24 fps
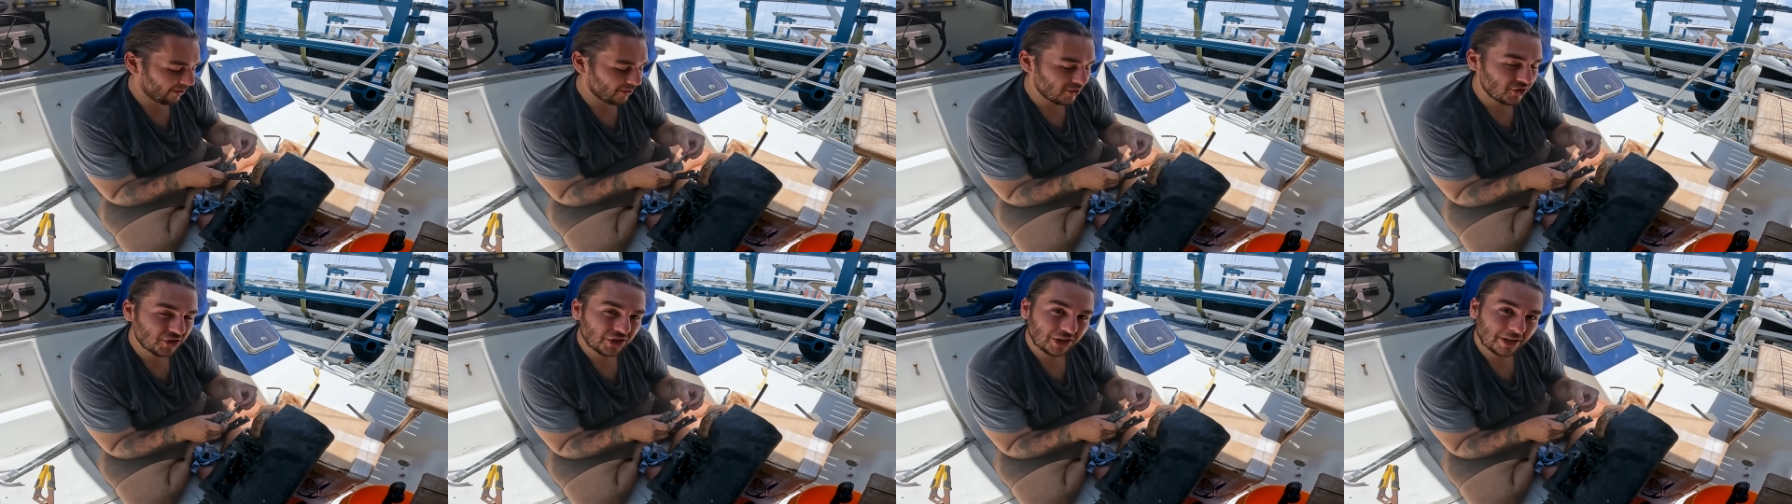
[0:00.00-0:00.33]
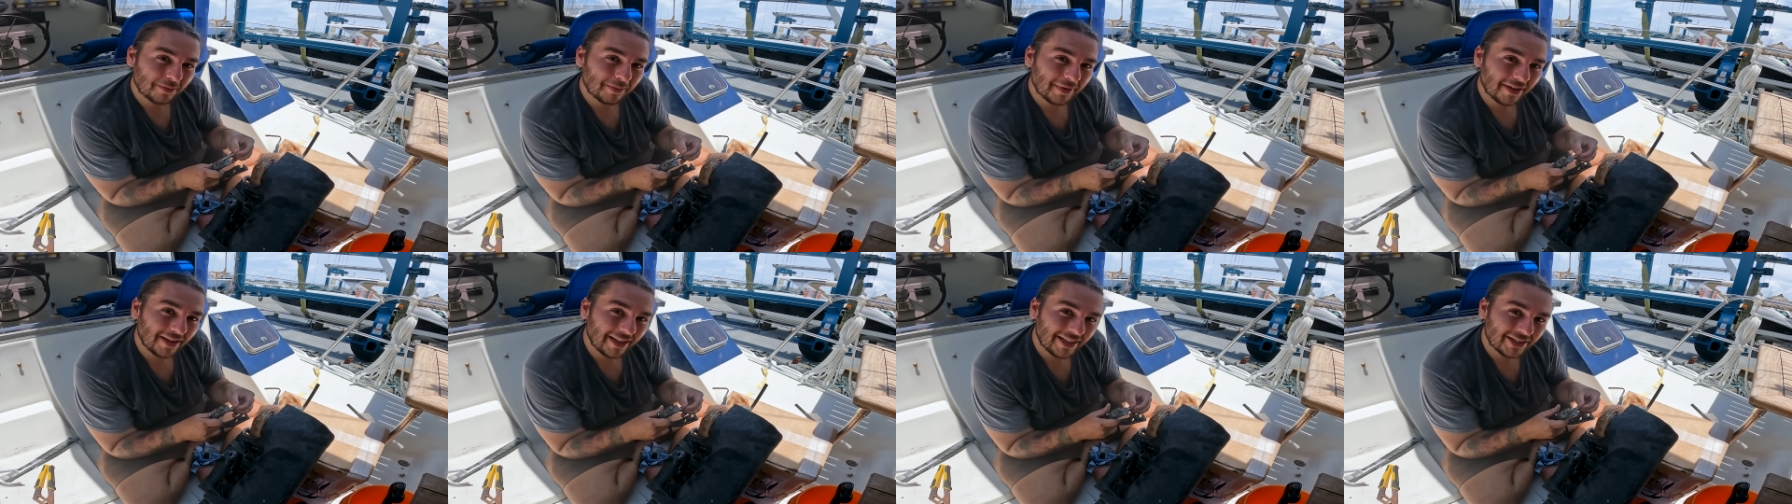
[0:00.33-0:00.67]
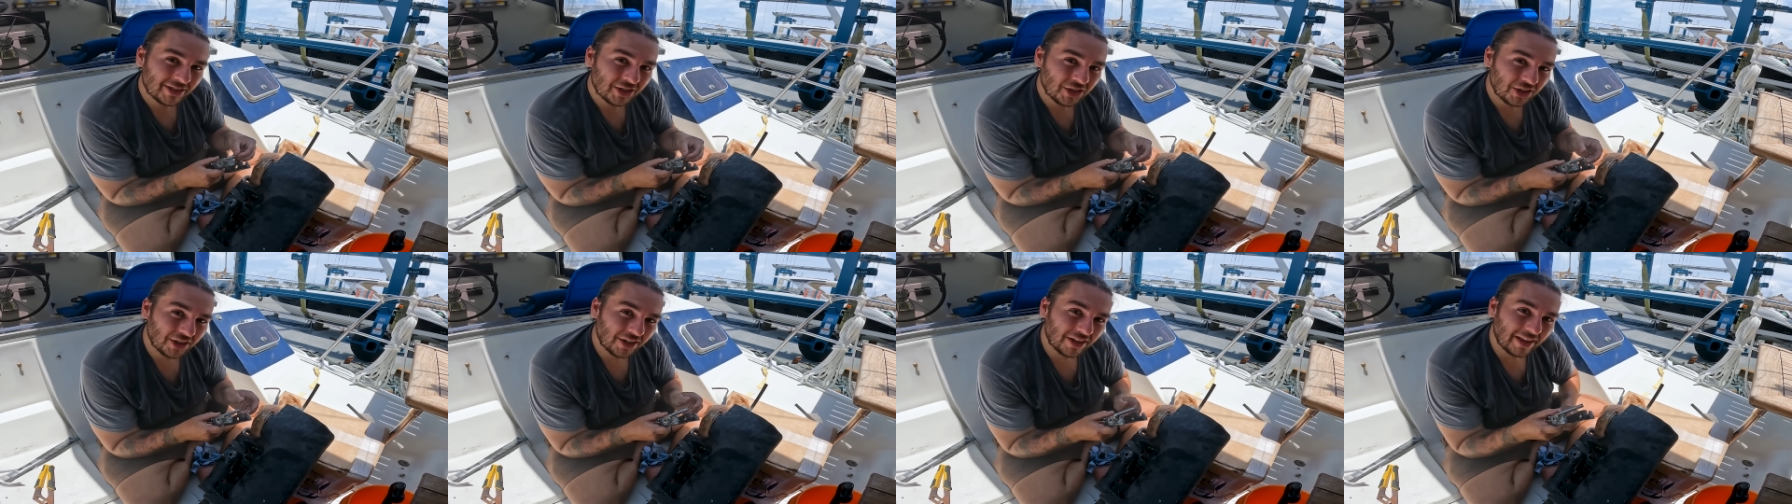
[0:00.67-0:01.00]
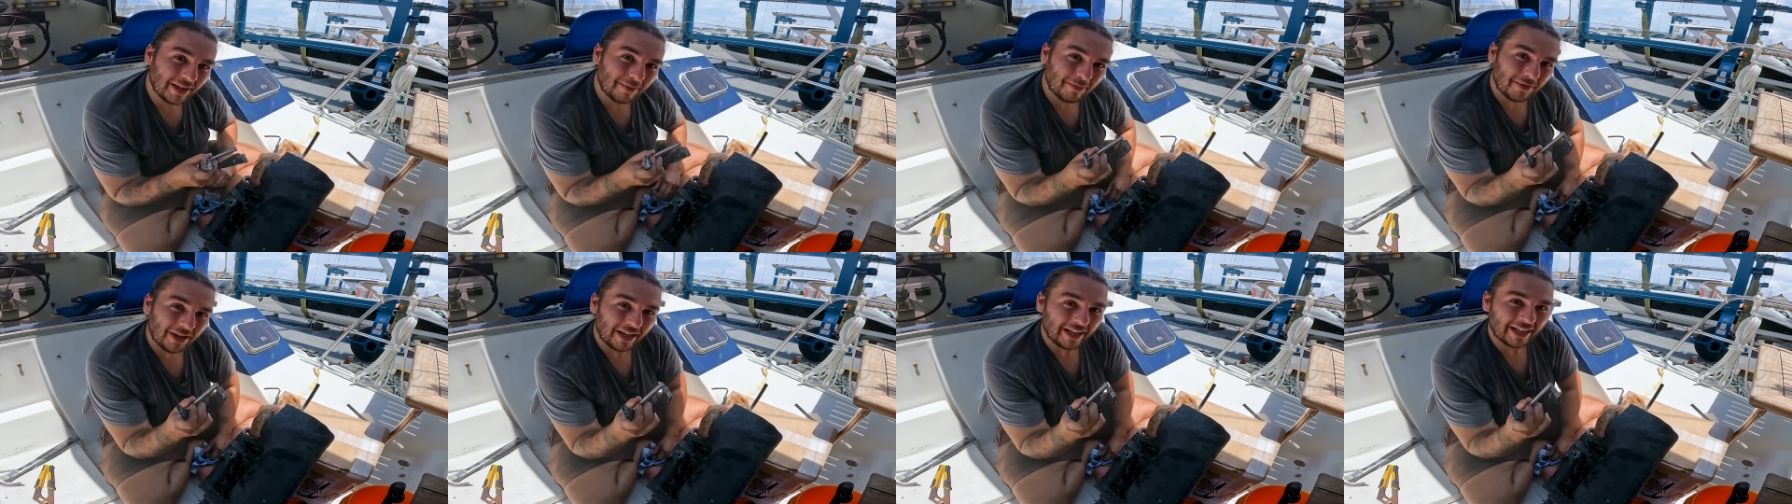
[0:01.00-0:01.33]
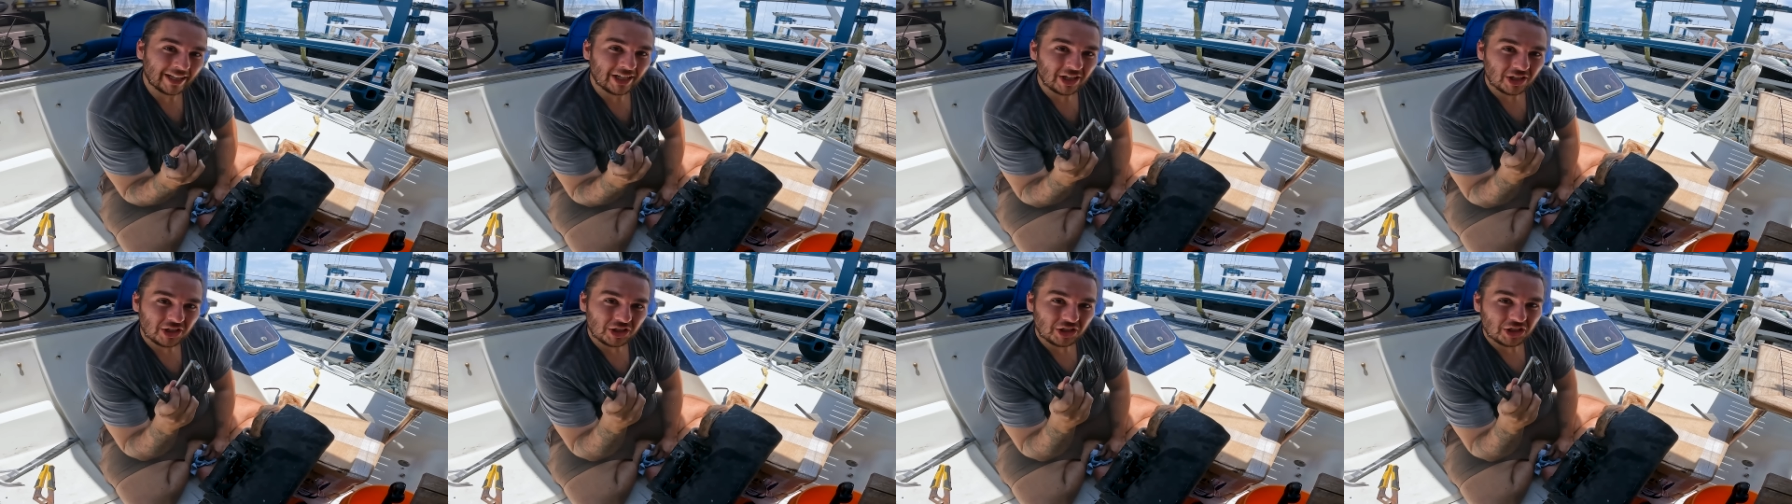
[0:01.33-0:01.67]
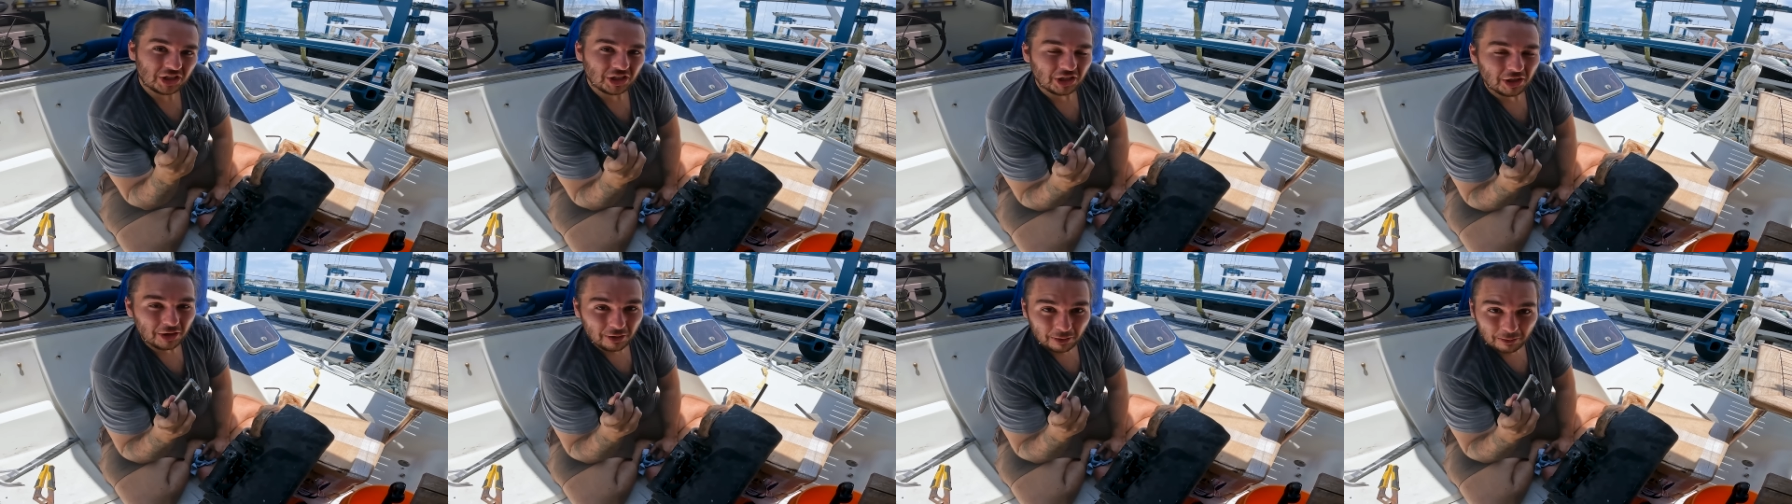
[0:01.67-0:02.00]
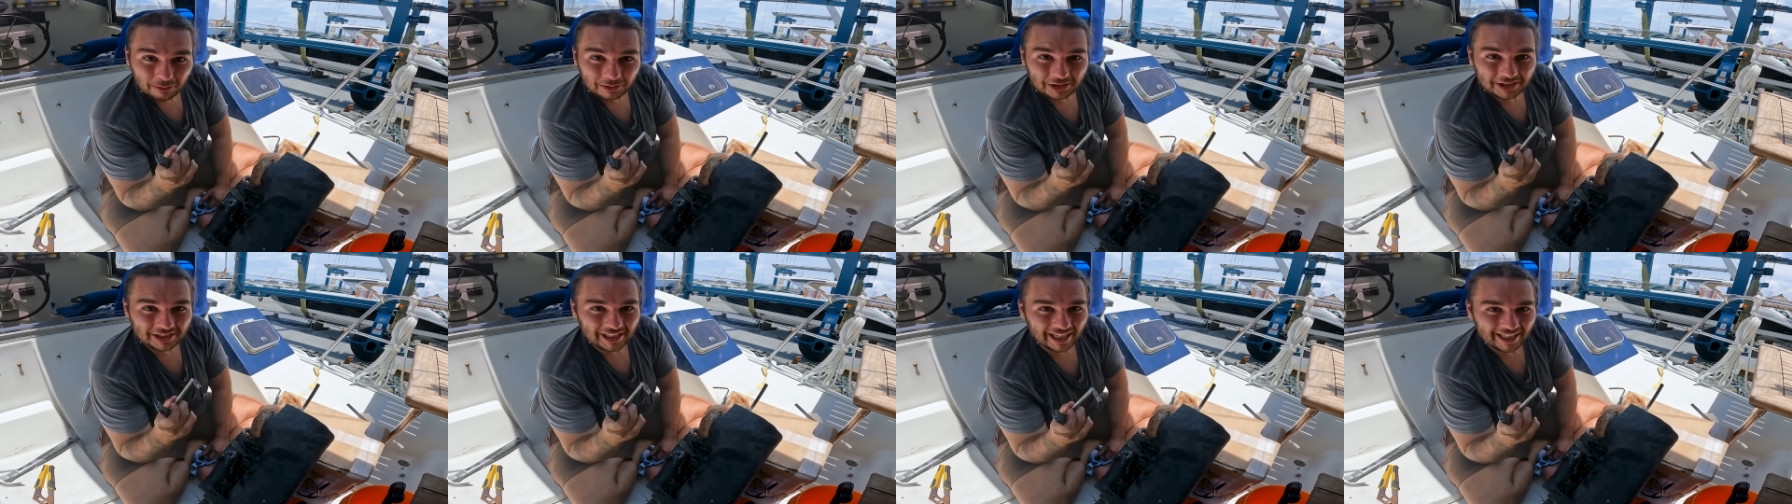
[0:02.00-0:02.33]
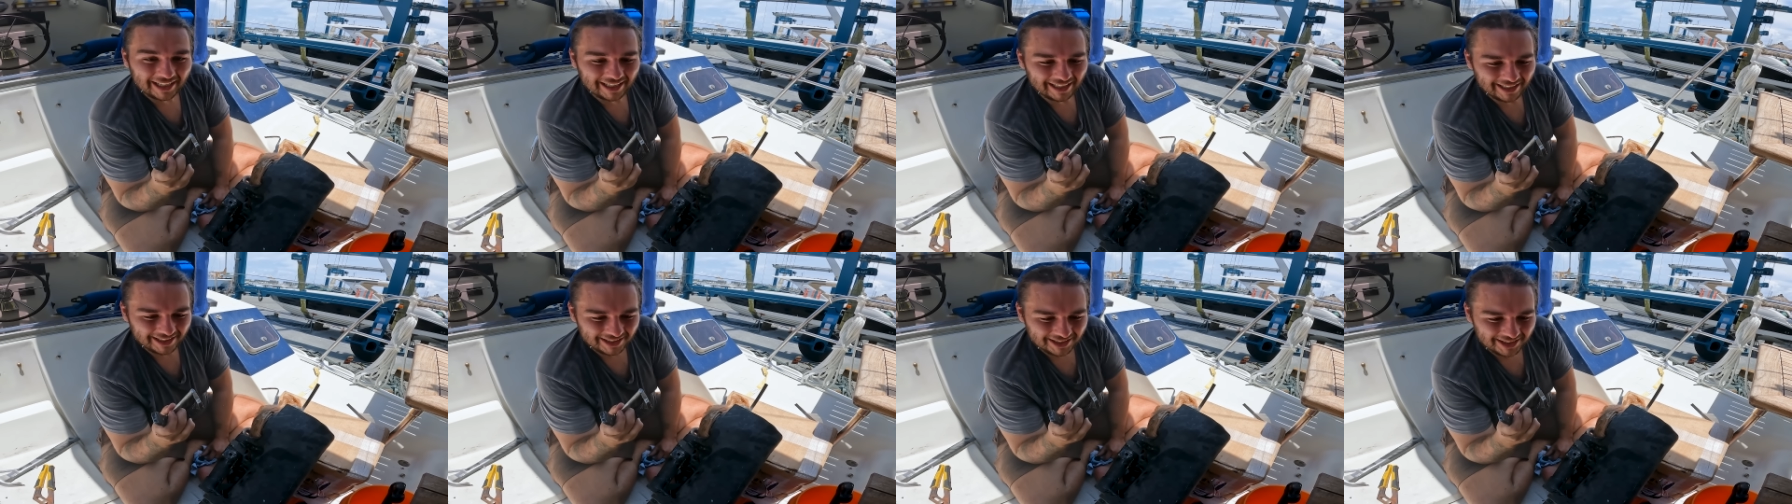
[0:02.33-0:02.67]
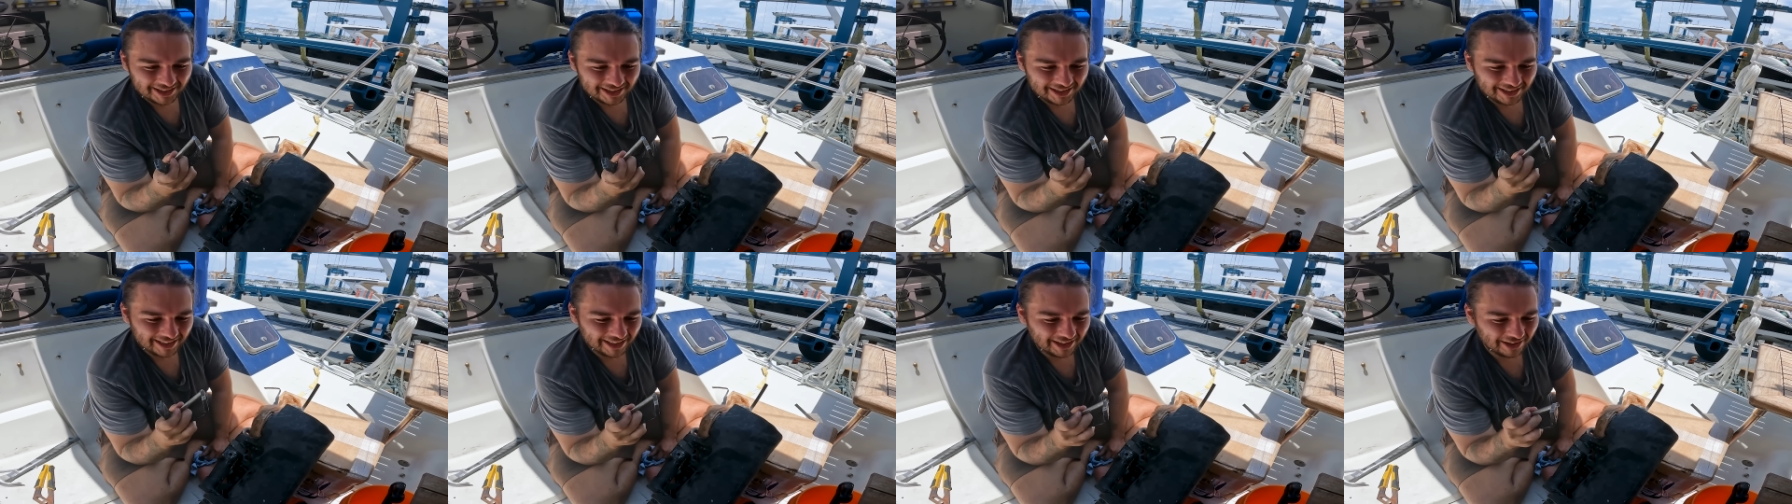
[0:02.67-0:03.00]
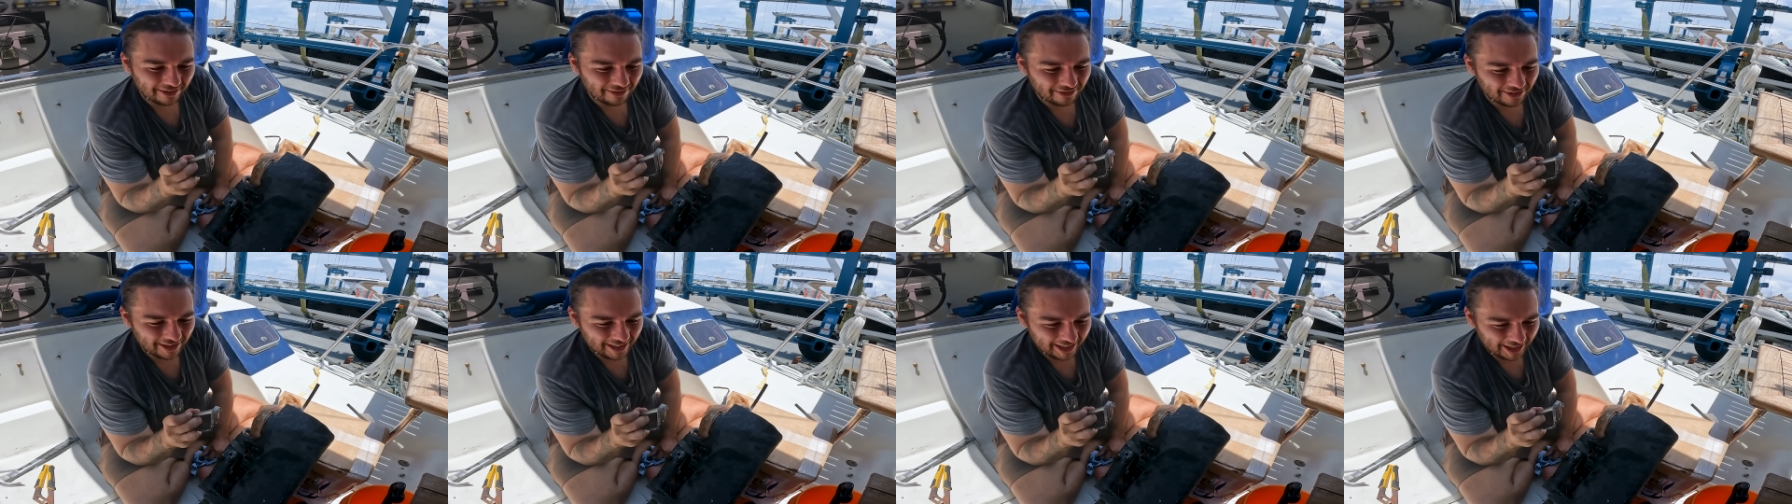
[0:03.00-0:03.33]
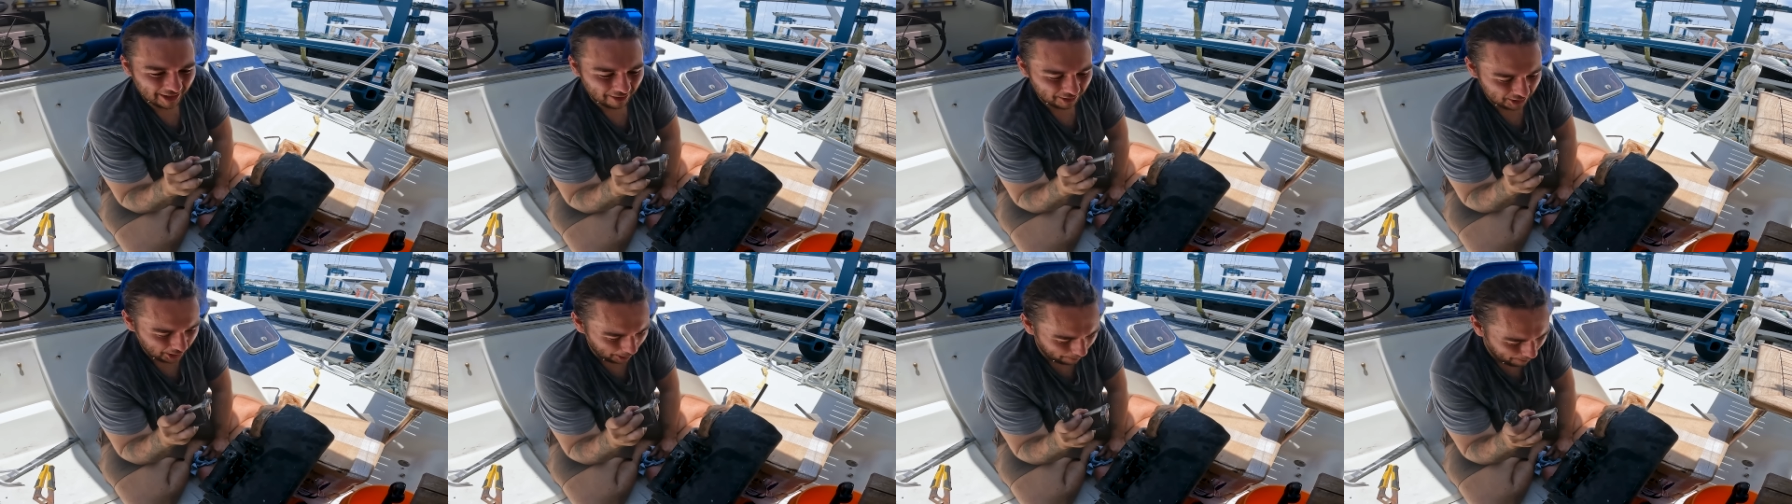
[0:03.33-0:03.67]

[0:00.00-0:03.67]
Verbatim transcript: legitimately took them like two seconds in the video